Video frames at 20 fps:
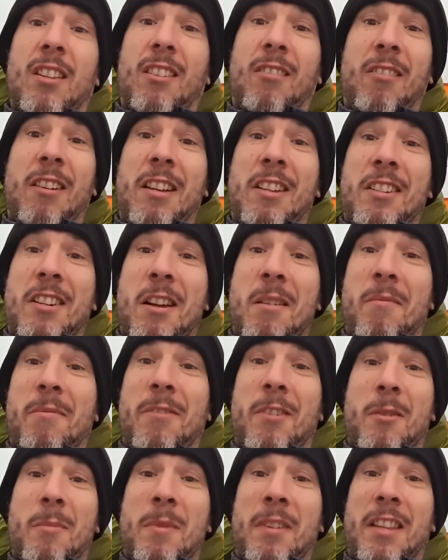The reason I'm
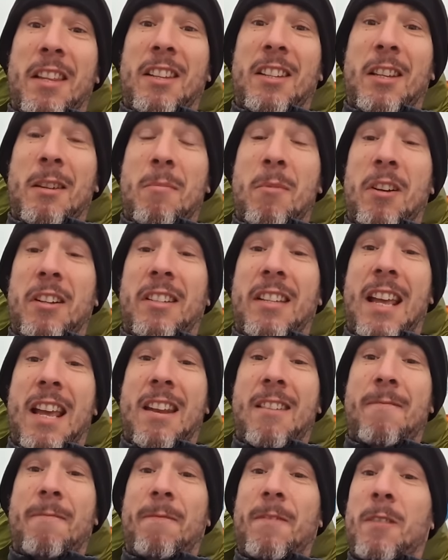filming this in my
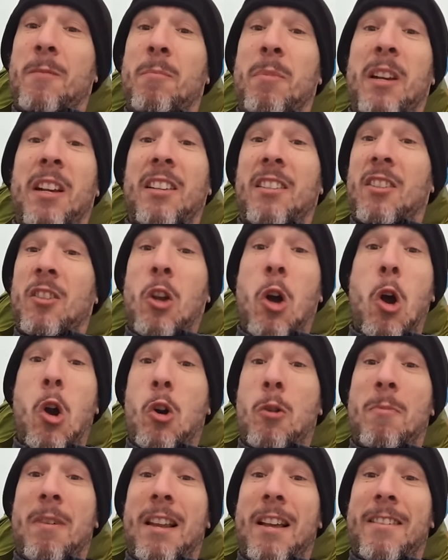tent is because it's
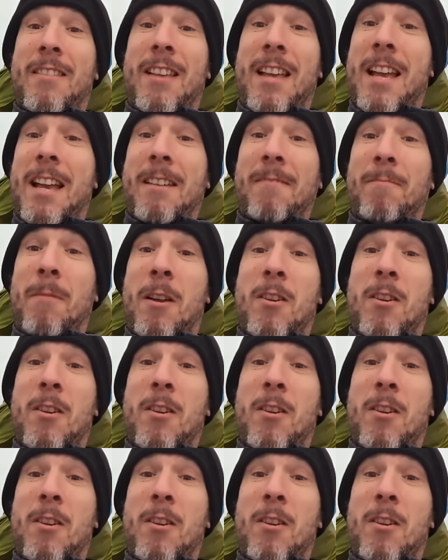horrible out there.